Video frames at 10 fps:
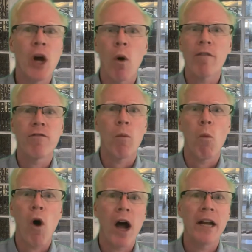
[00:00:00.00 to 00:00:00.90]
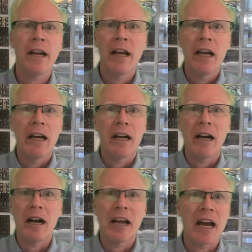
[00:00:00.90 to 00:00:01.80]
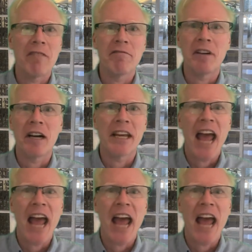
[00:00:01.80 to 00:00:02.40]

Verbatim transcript: going from one uh, kind of uh,